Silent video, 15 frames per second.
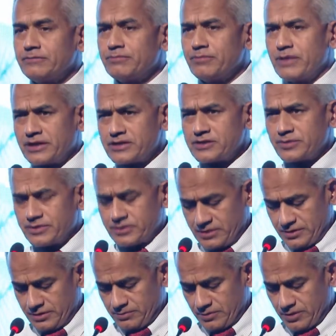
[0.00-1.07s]
the management
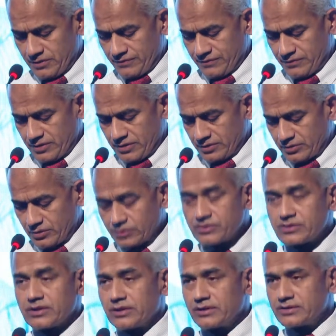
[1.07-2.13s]
team of Growth
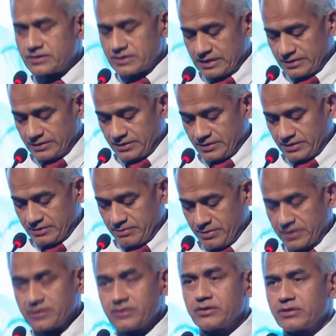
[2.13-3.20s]
Sellers and the
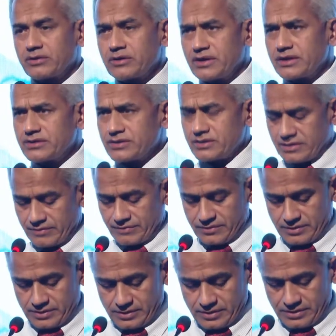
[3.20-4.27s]
main organizer of
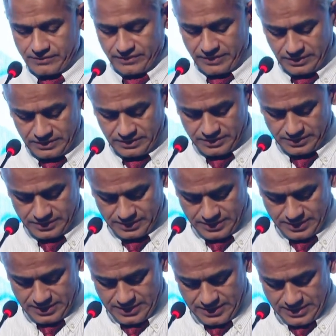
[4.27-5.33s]
the event,
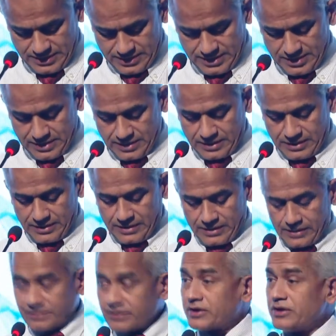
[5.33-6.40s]

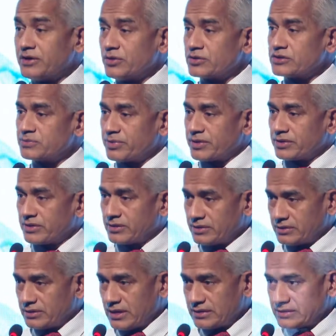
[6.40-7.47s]
the keynote speaker
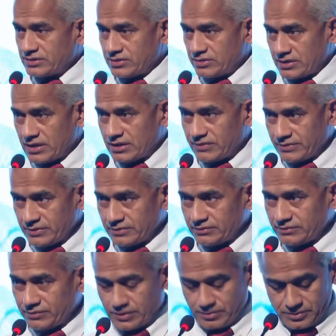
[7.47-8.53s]
Raj Raghavan
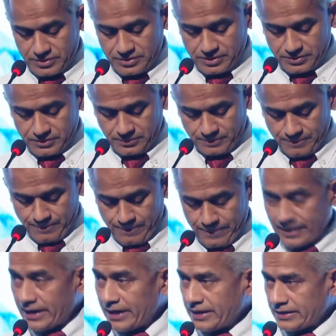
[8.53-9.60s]
from Indigo,
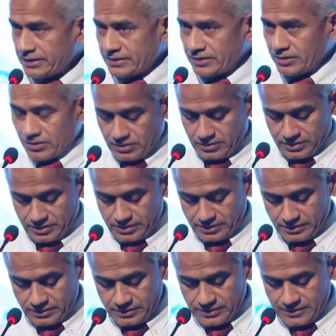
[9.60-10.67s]
and all
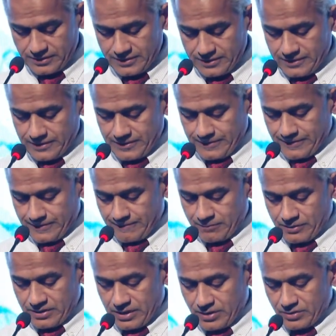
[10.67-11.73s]
the
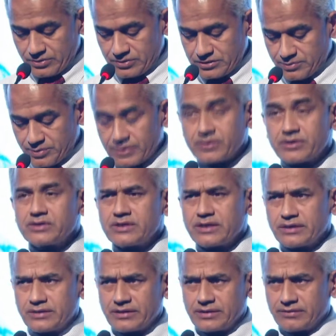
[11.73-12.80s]
renowned speakers
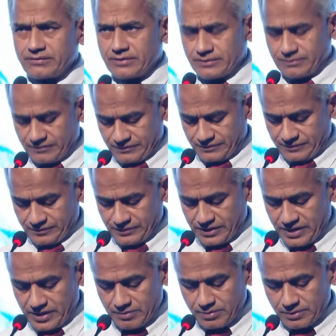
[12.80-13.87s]
and the
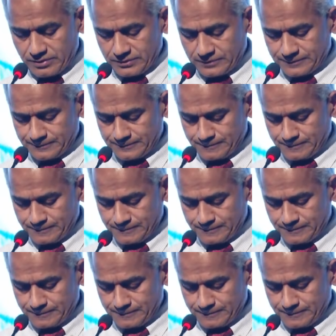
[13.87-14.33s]
very able